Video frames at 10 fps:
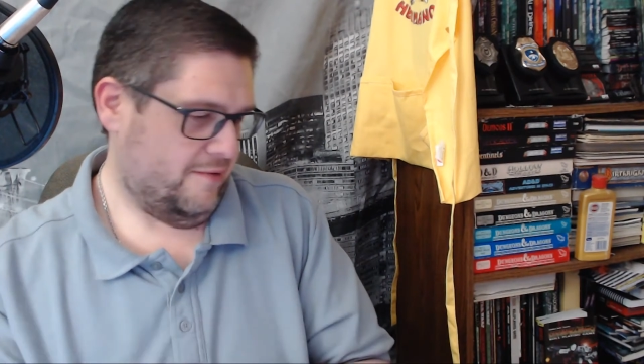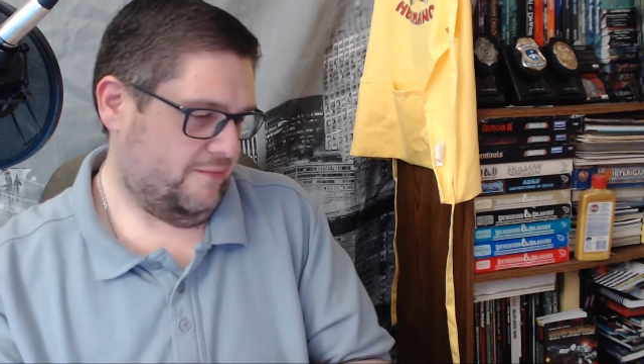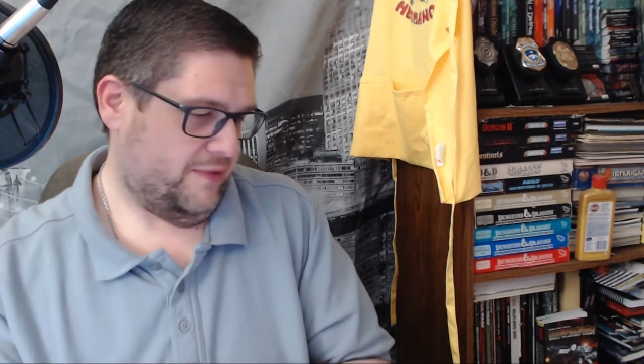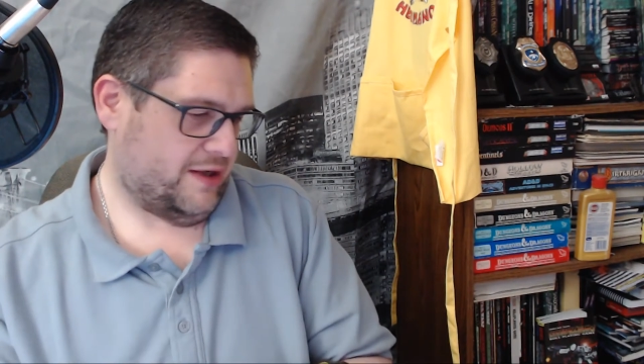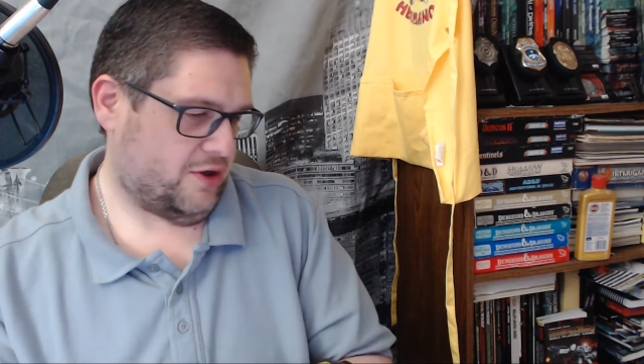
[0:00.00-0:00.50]

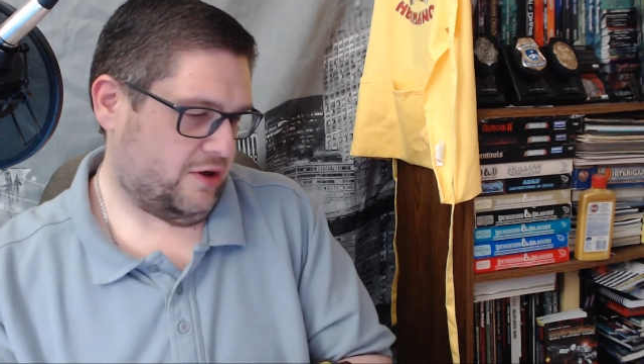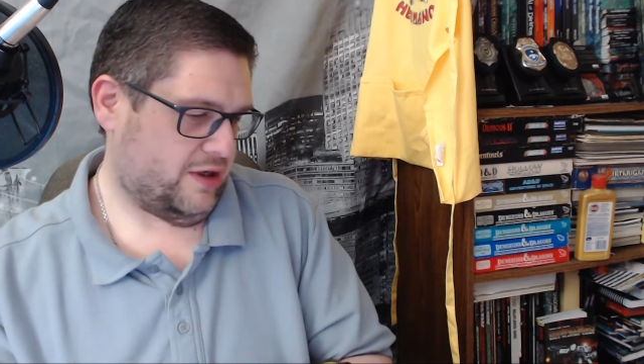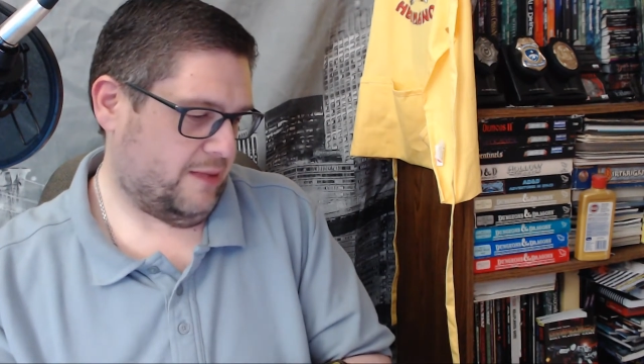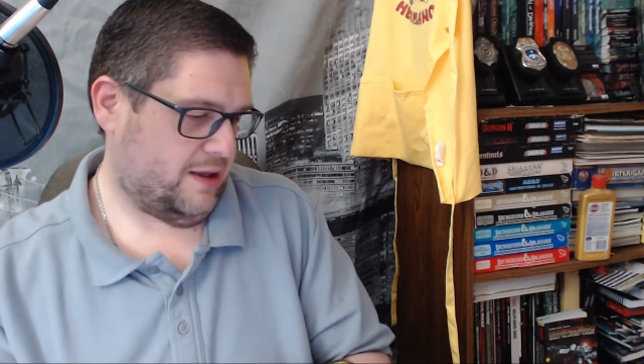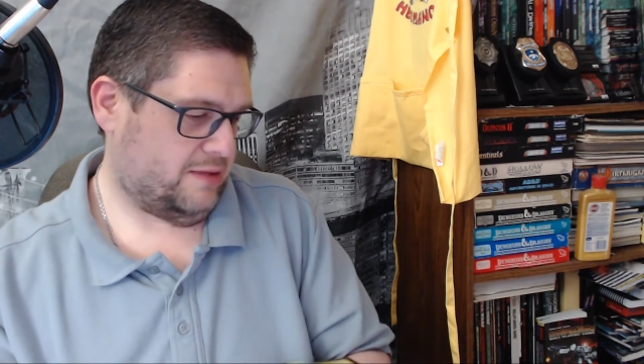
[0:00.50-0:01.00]
They're talking
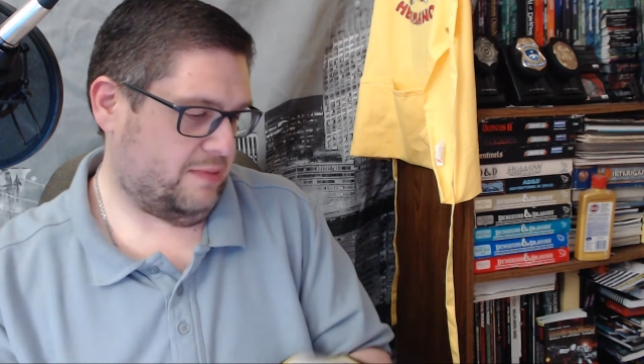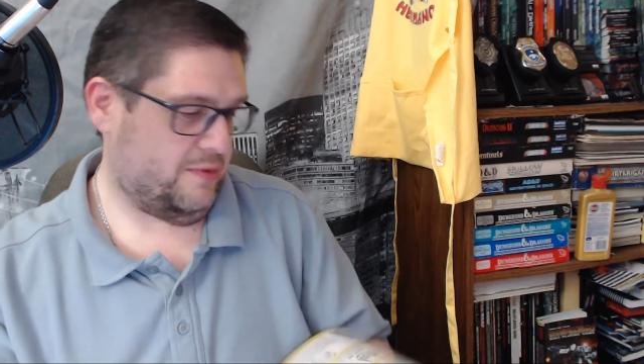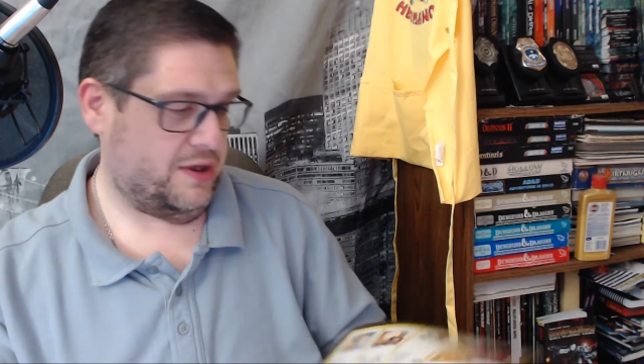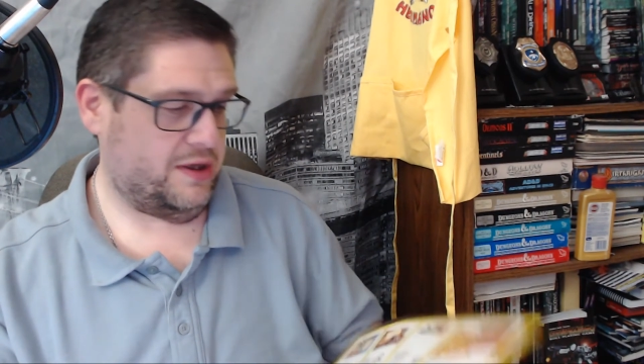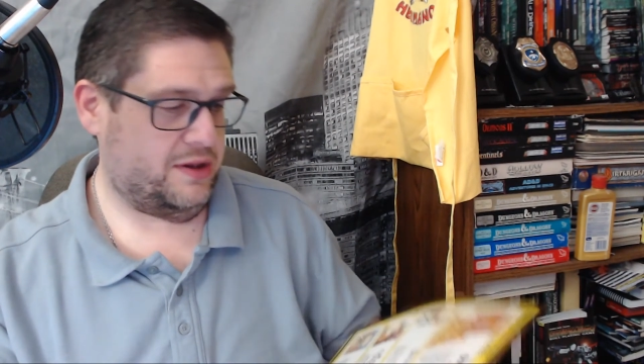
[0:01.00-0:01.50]
about, remember,
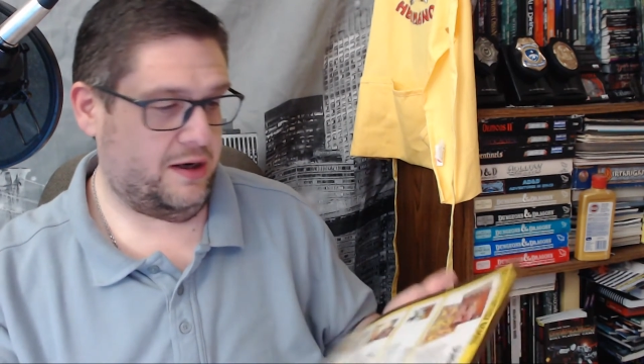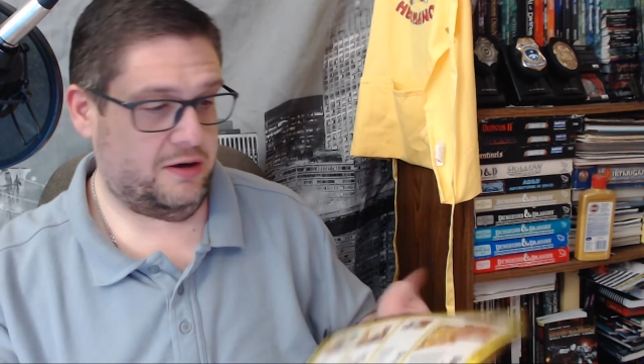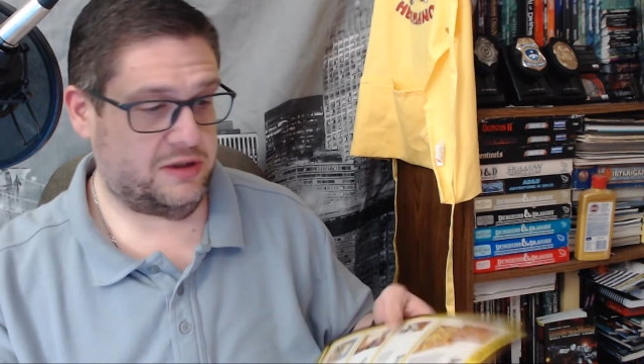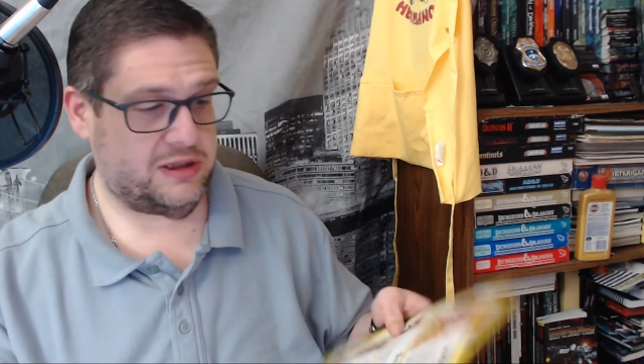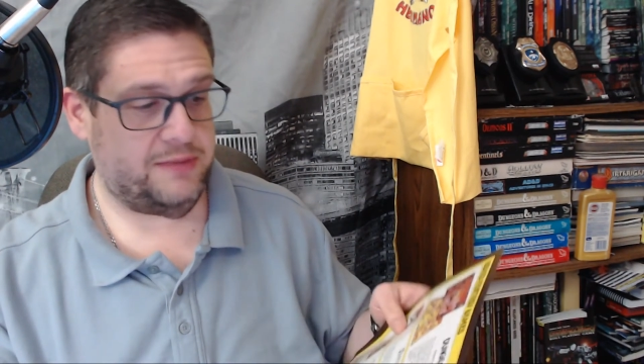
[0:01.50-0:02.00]
there are
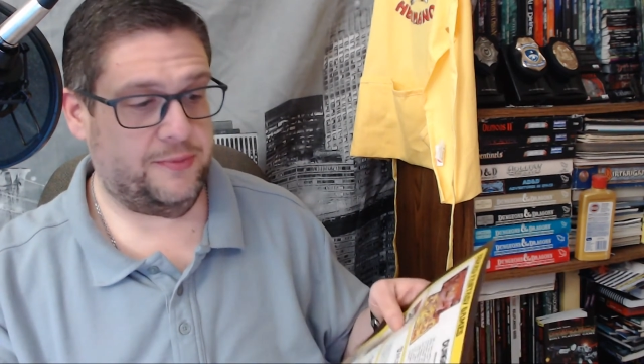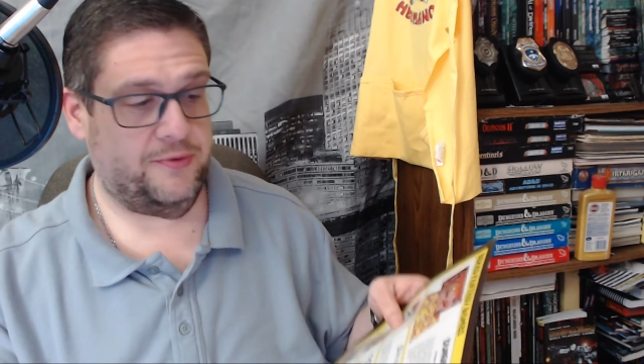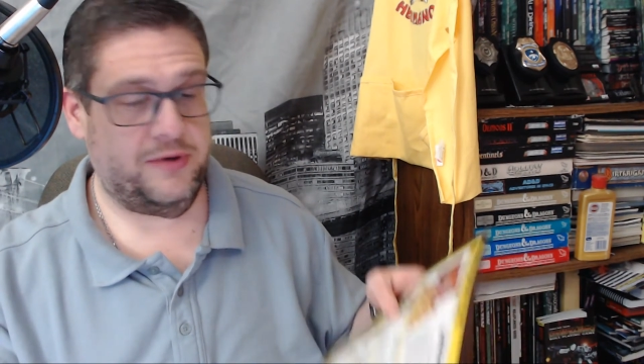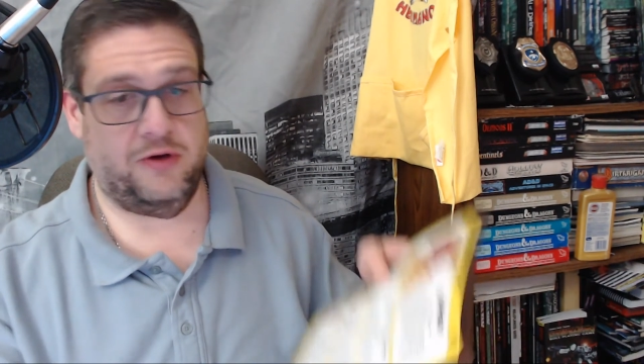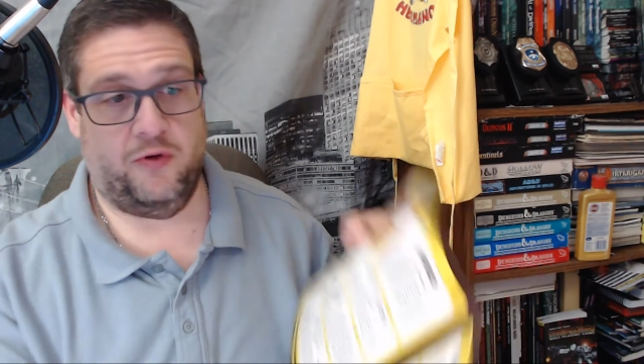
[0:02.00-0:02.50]
some people
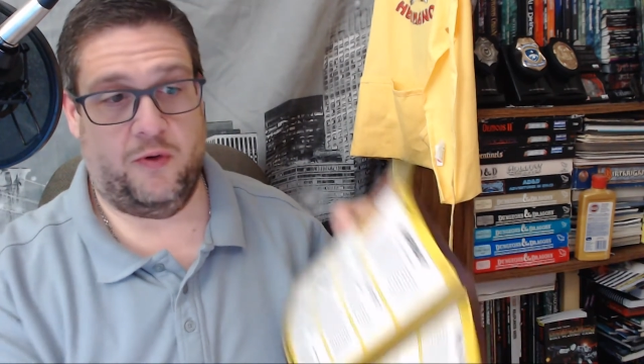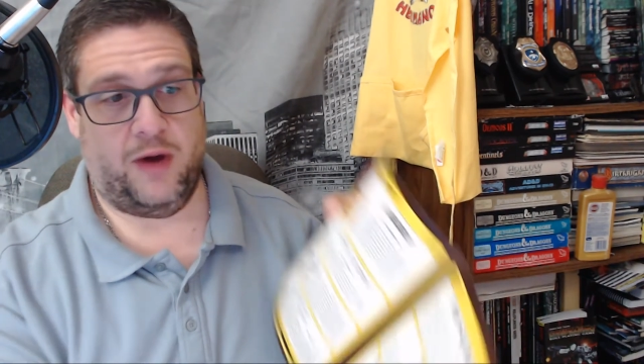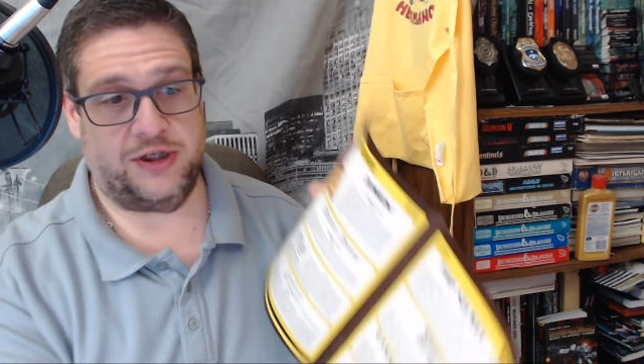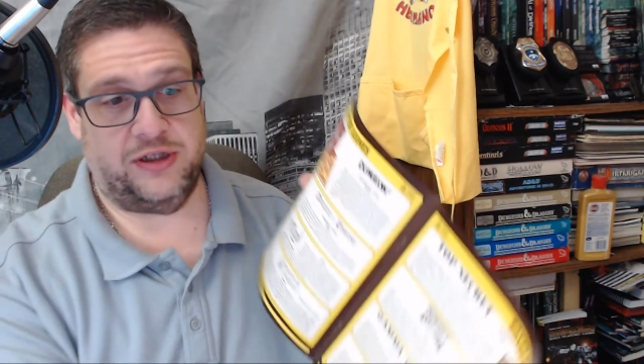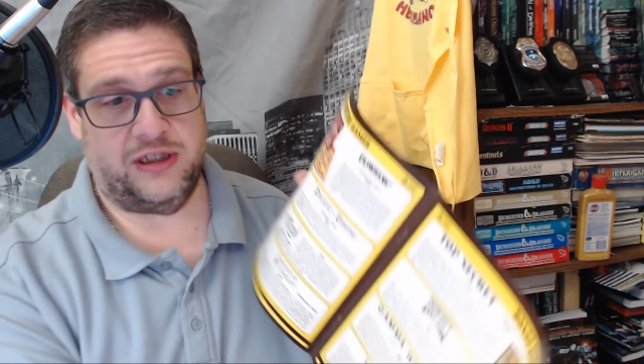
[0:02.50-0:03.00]
in here who are
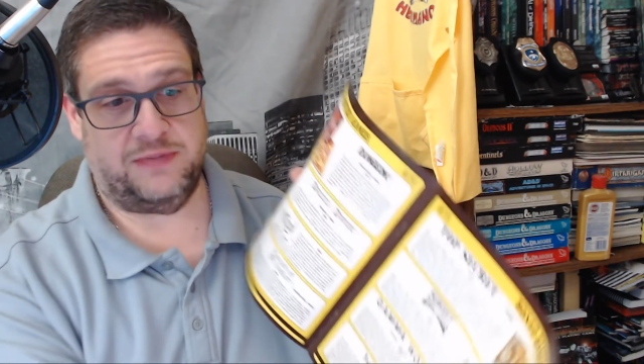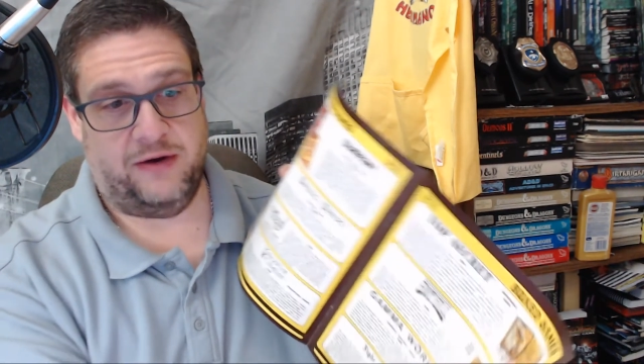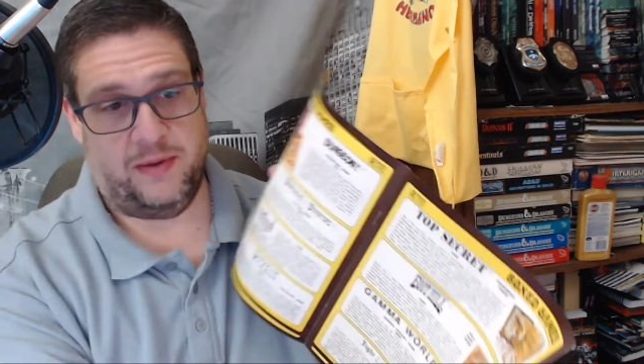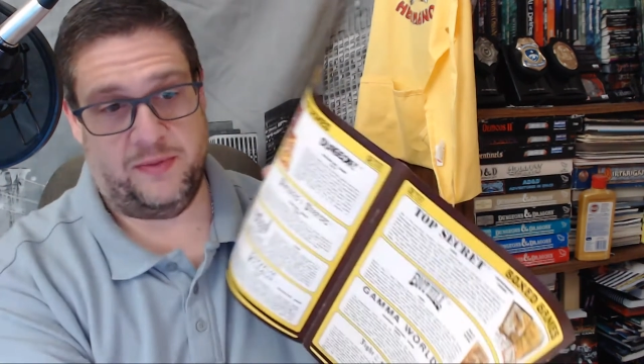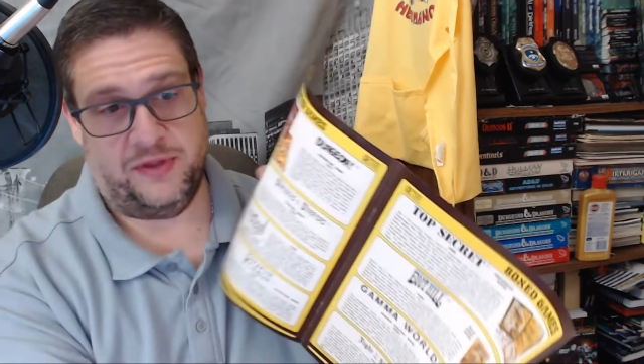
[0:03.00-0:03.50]
watching this may
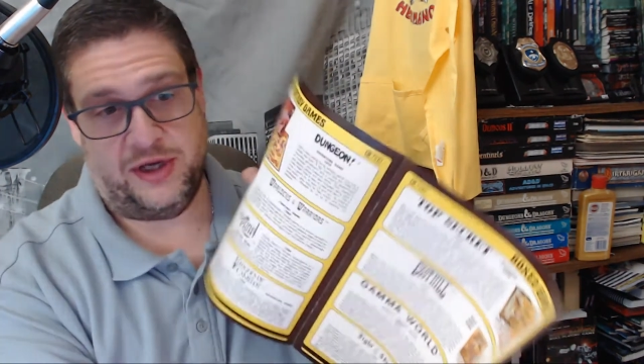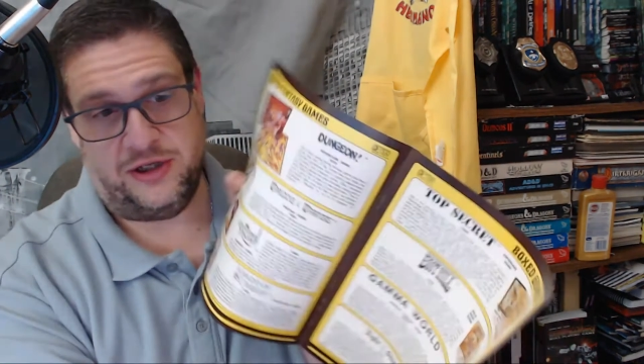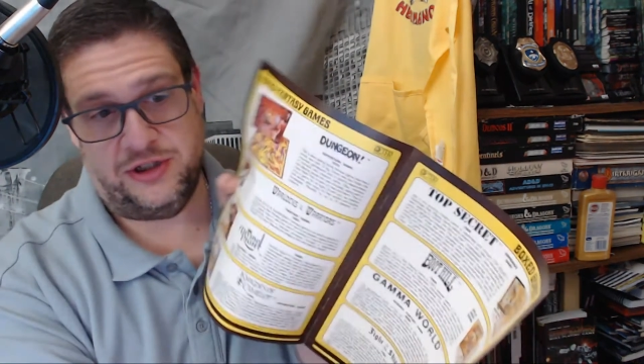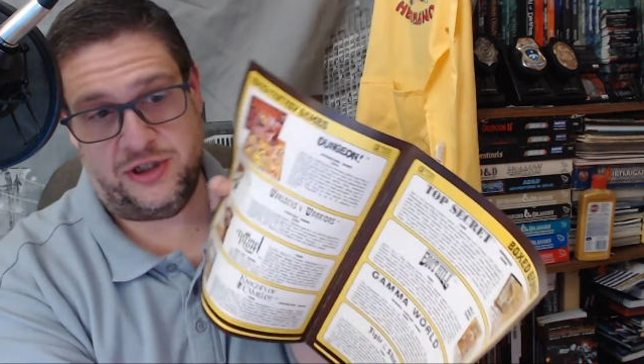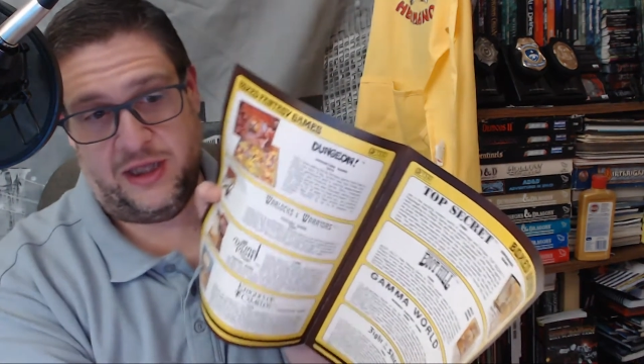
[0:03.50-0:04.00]
remember the
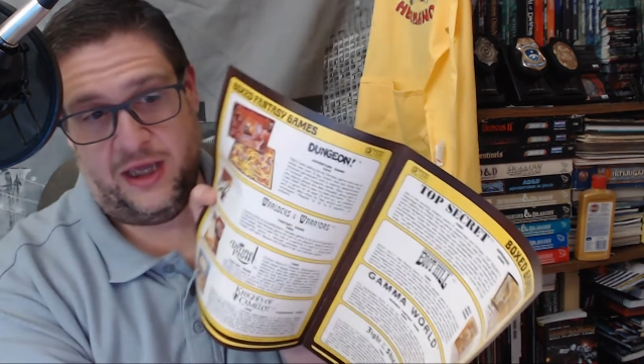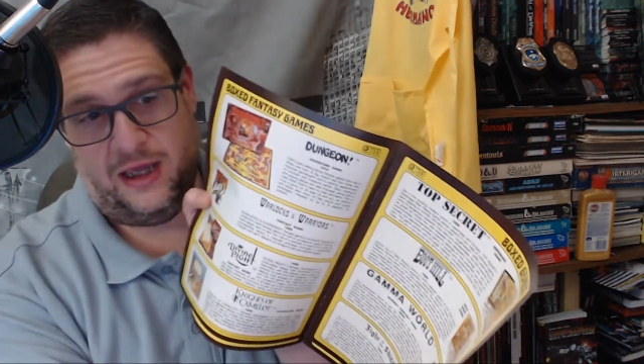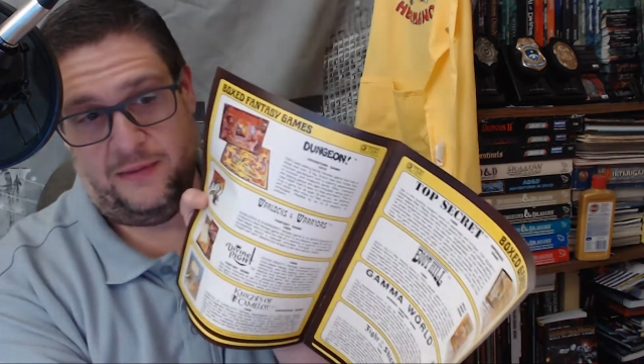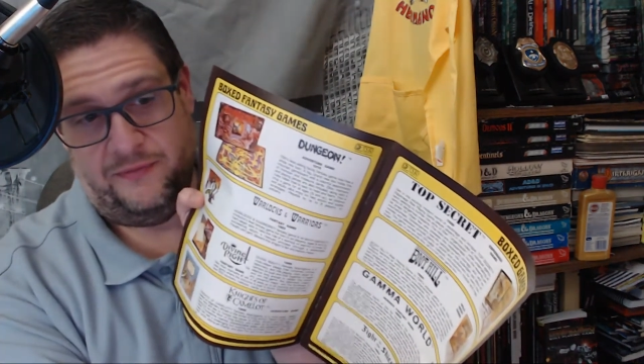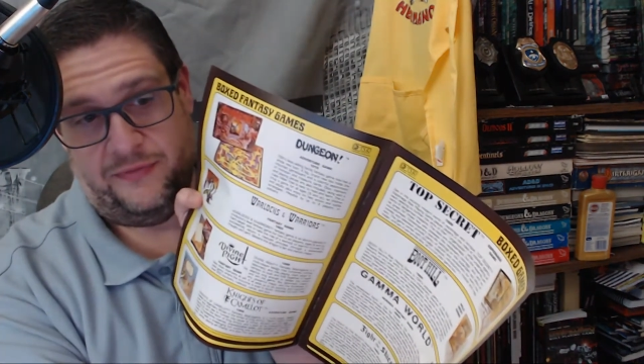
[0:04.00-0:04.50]
dungeon game.